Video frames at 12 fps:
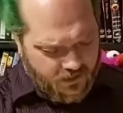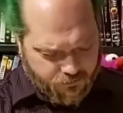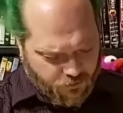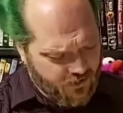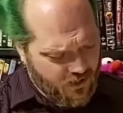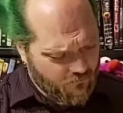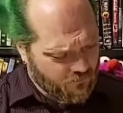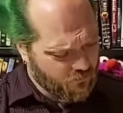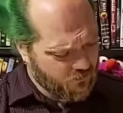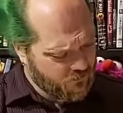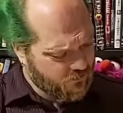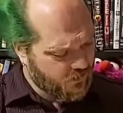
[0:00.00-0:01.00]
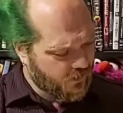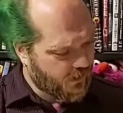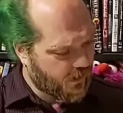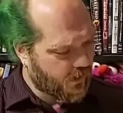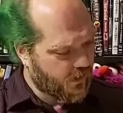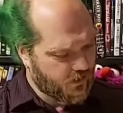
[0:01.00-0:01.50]
It's pretty comfortable,
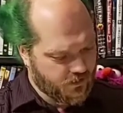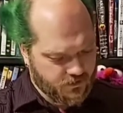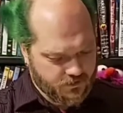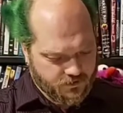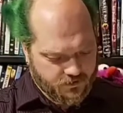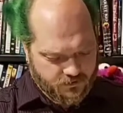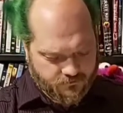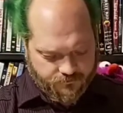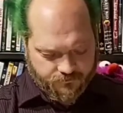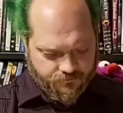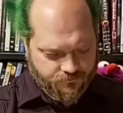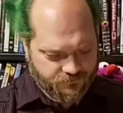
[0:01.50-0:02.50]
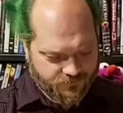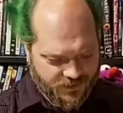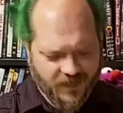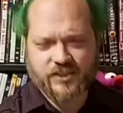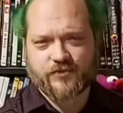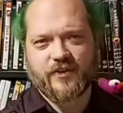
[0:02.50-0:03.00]
and I